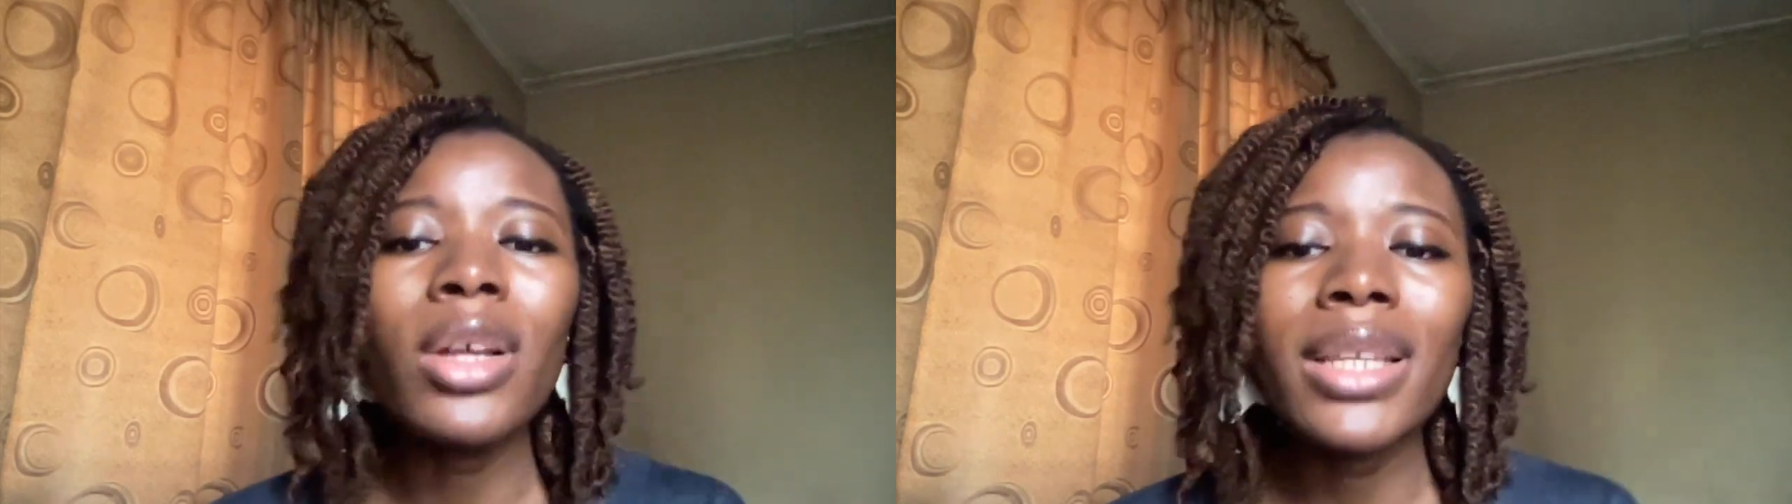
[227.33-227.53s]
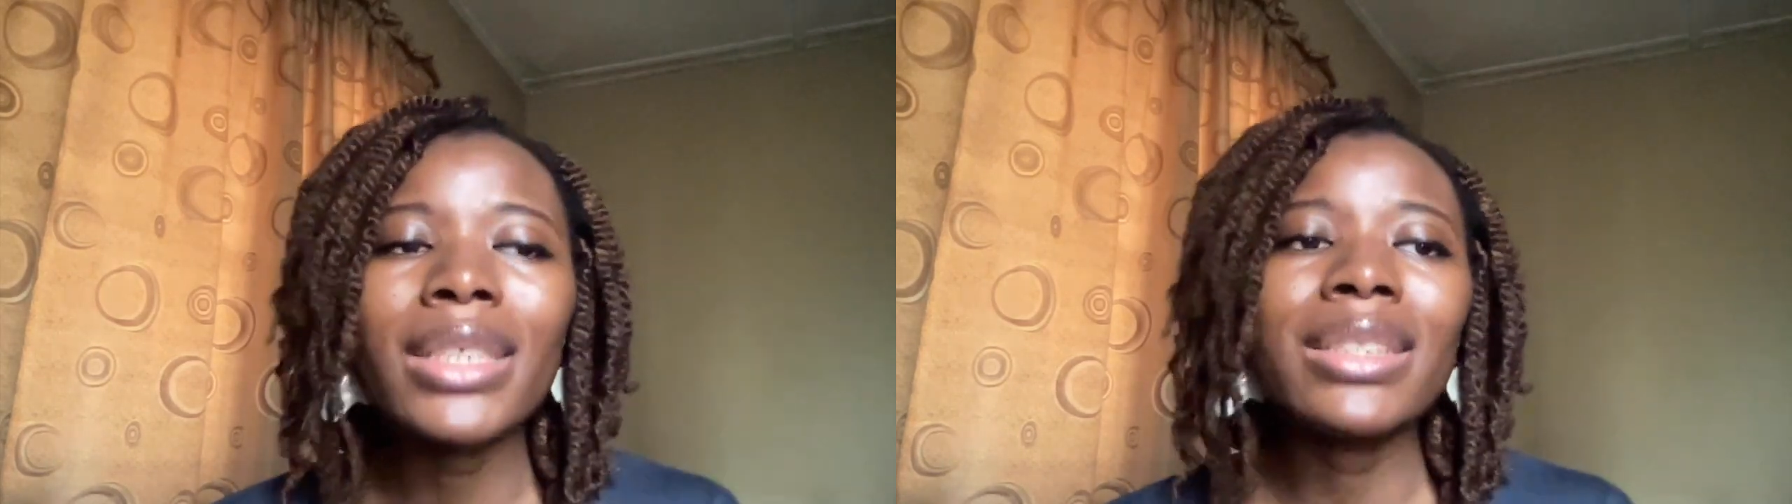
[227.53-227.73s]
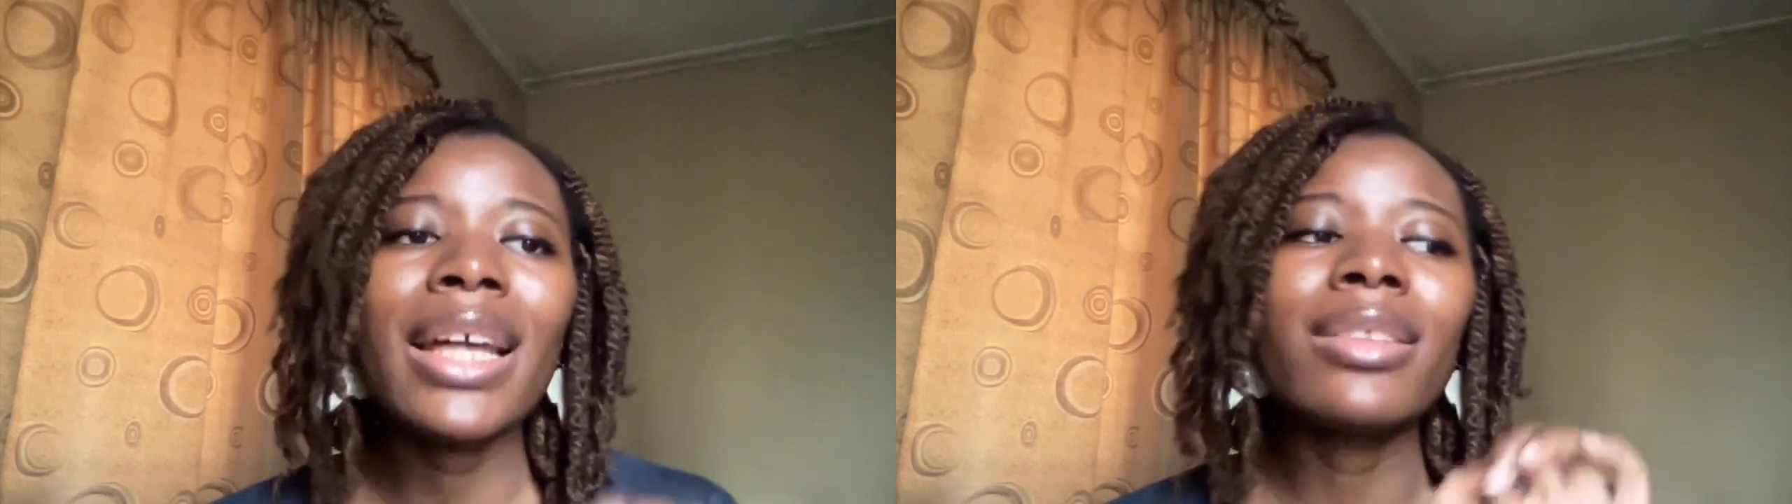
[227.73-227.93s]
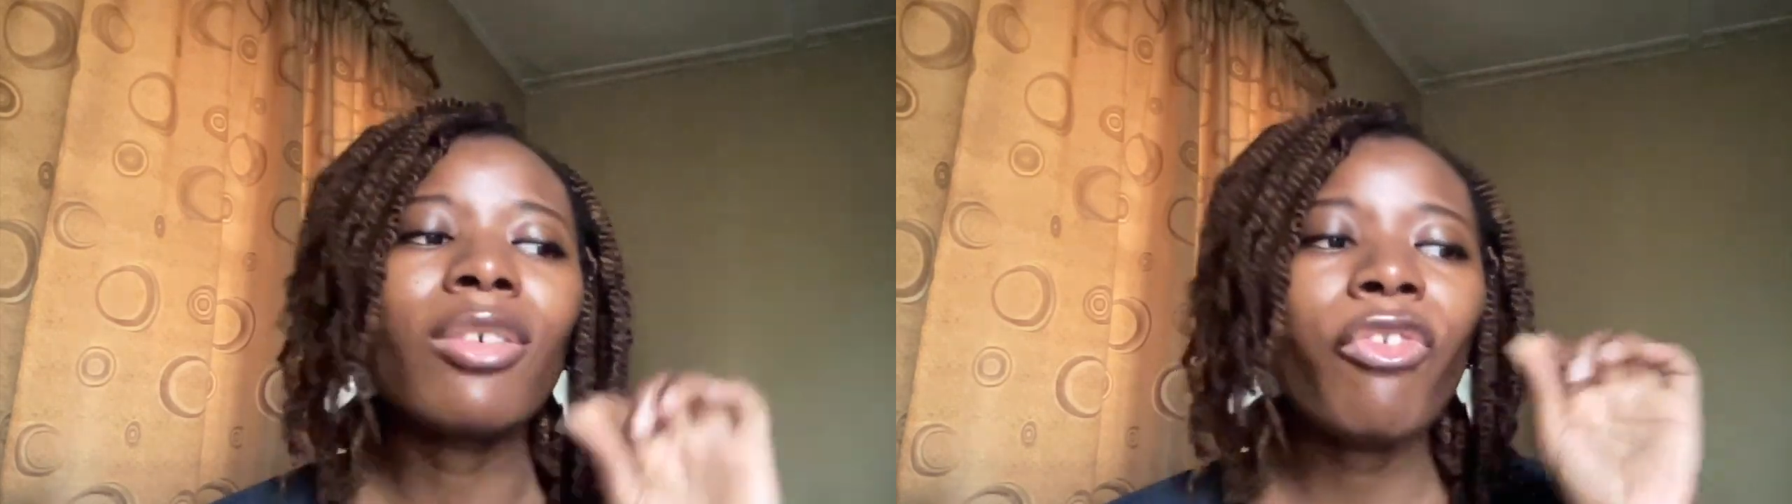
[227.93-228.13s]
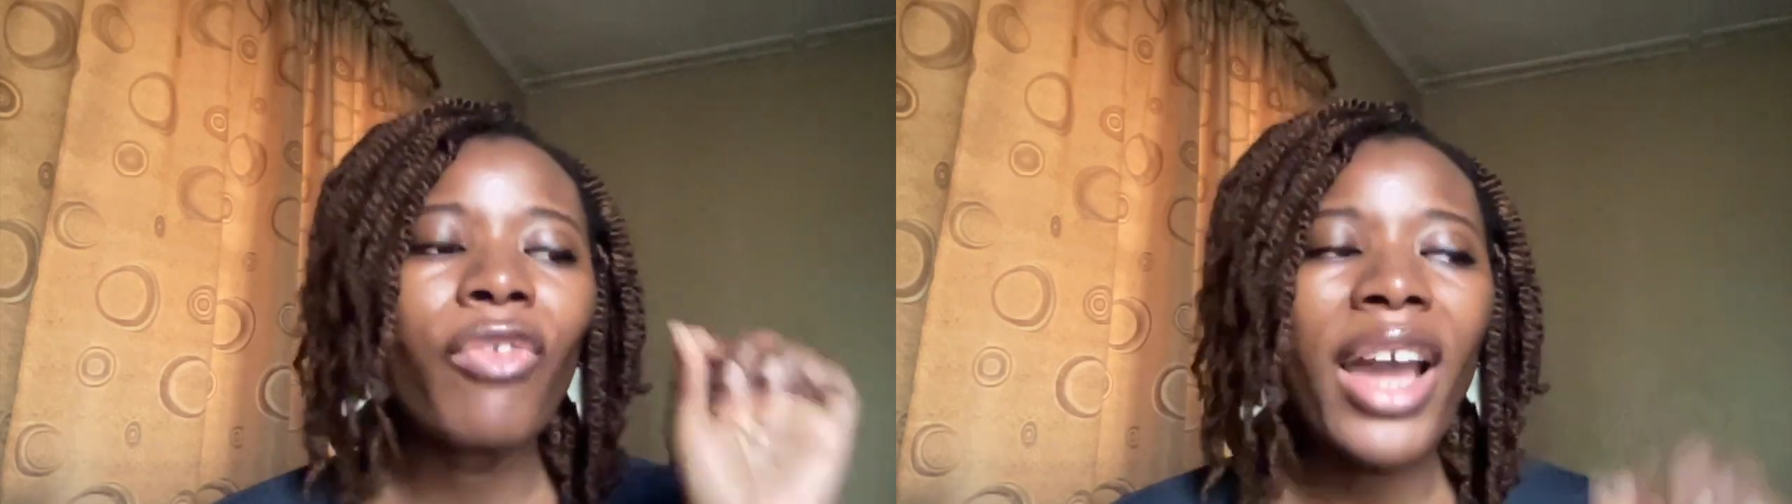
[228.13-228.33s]
understand
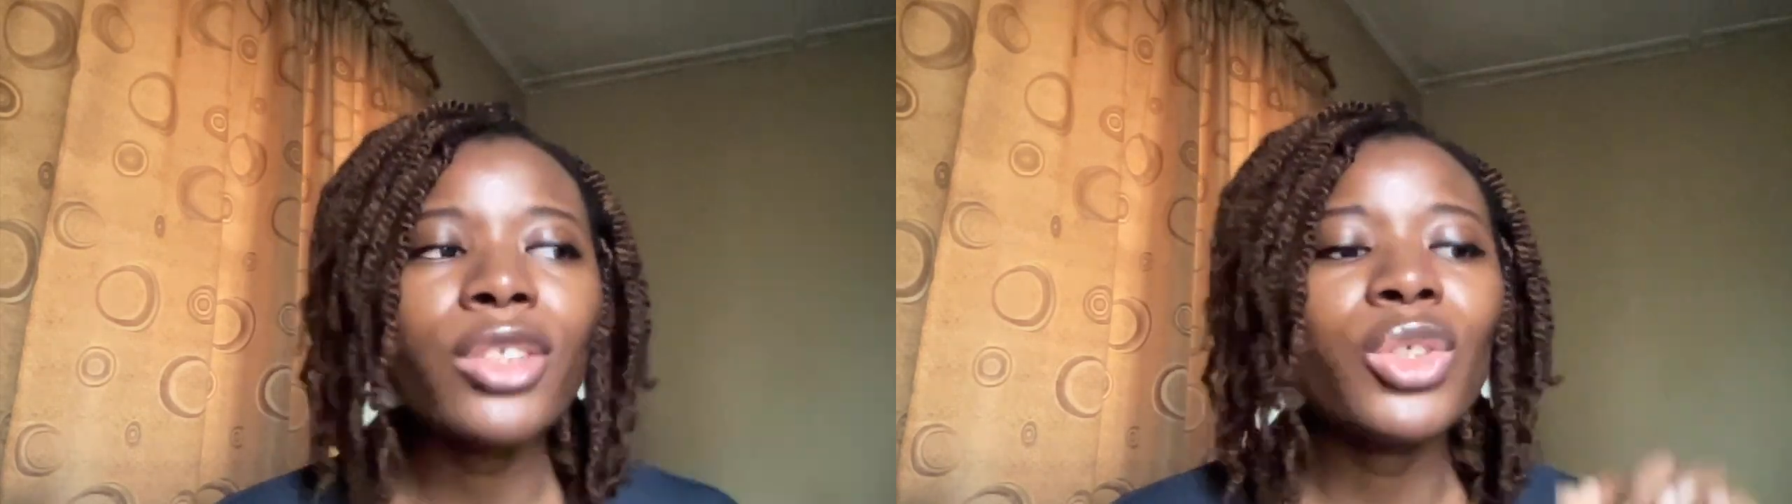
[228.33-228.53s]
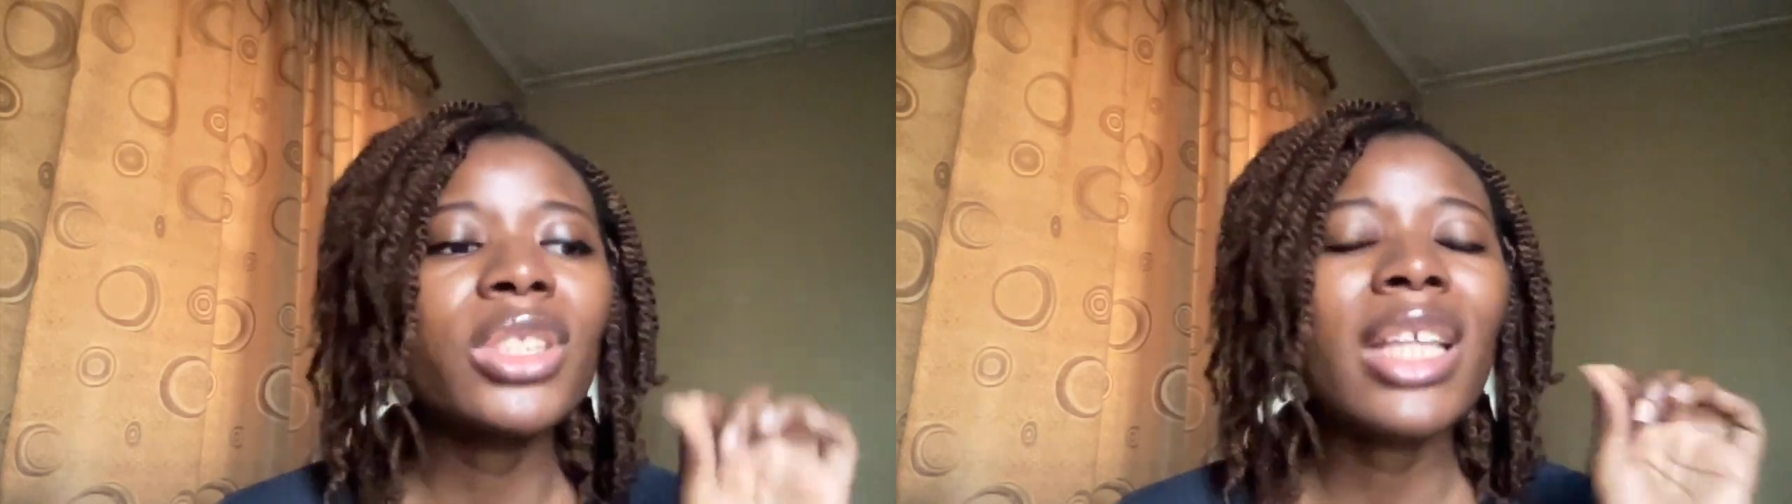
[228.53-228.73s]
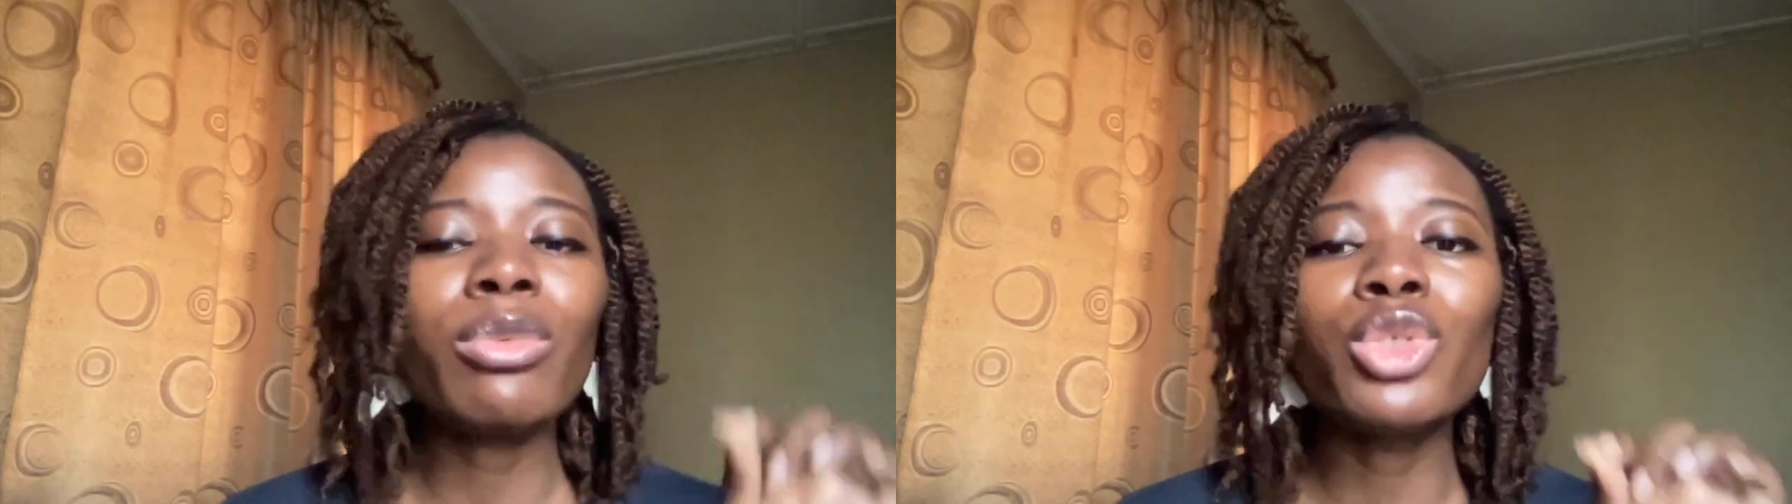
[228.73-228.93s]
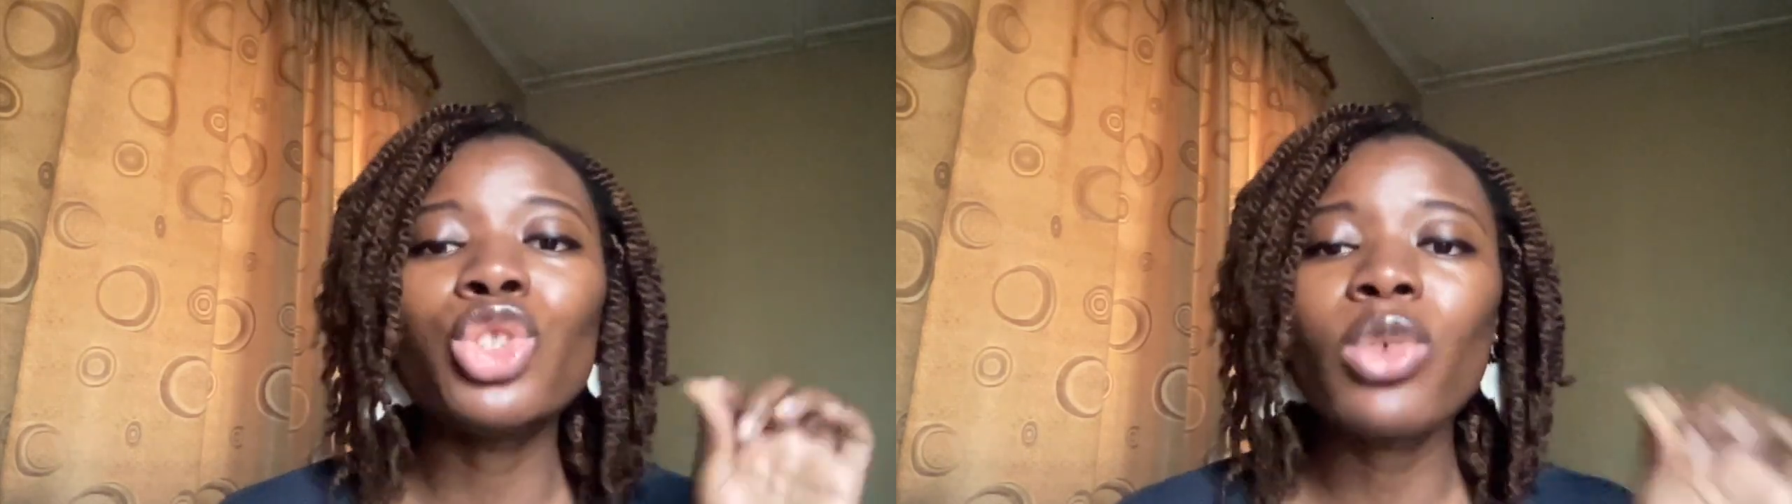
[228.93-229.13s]
the factors that would